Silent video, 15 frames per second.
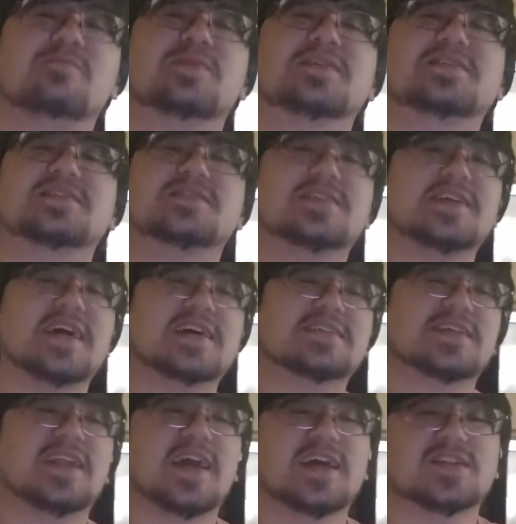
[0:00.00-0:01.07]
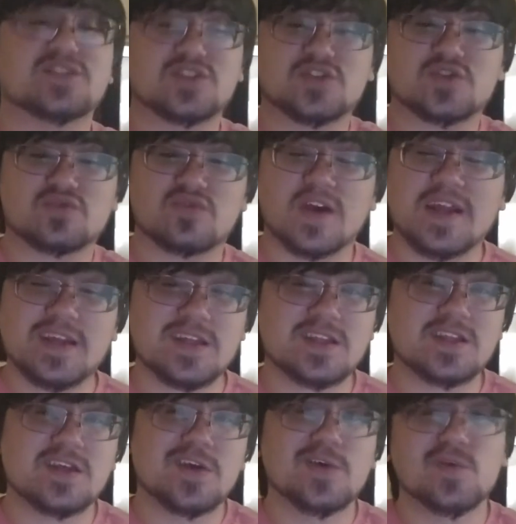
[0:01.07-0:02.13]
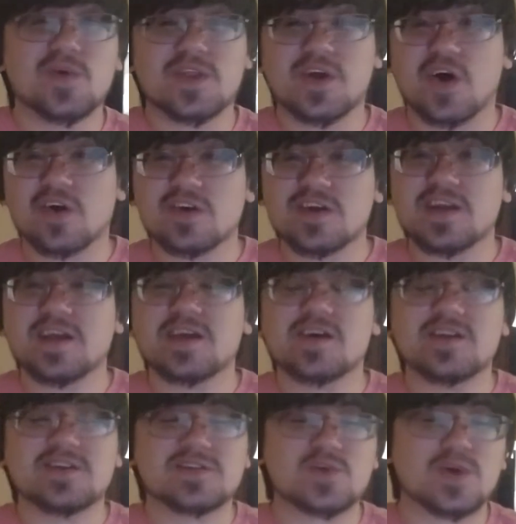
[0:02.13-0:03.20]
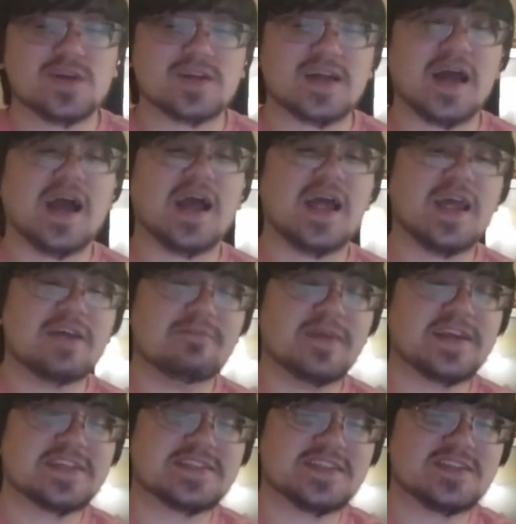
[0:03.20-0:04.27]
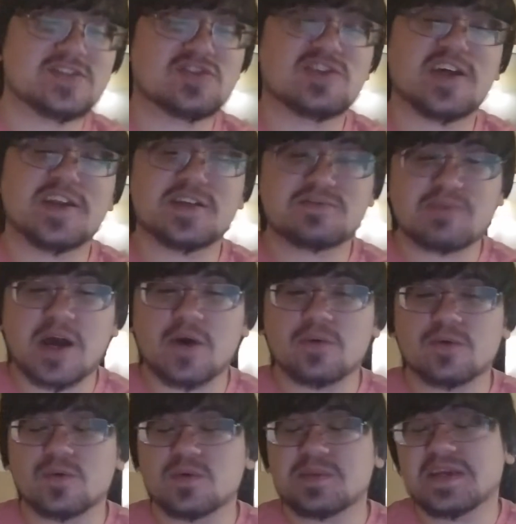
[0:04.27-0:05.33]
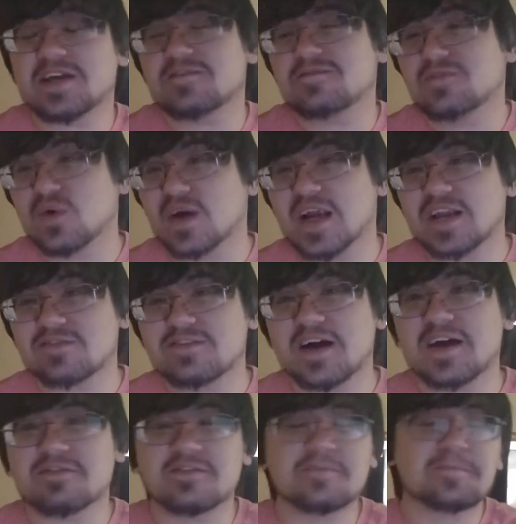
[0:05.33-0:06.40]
But since he has enhanced strength with hardening on his quirk, it makes sense that his power would be a 4 out of 5.